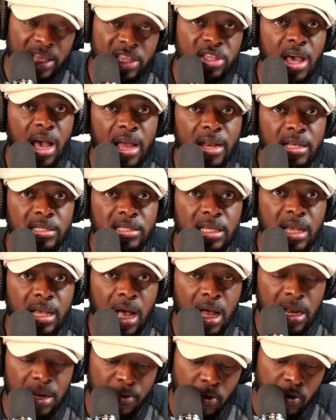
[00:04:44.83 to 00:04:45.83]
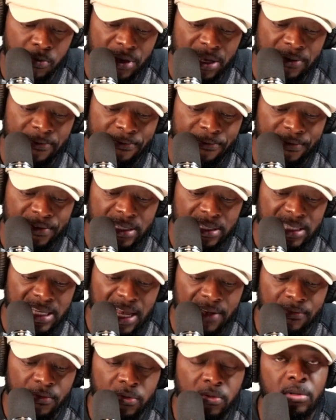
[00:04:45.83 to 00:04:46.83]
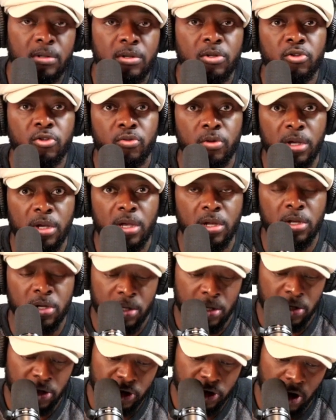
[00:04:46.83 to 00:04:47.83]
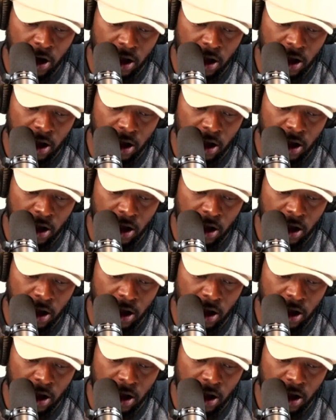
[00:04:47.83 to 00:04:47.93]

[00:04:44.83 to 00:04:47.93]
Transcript: that China's economy will be $57 trillion.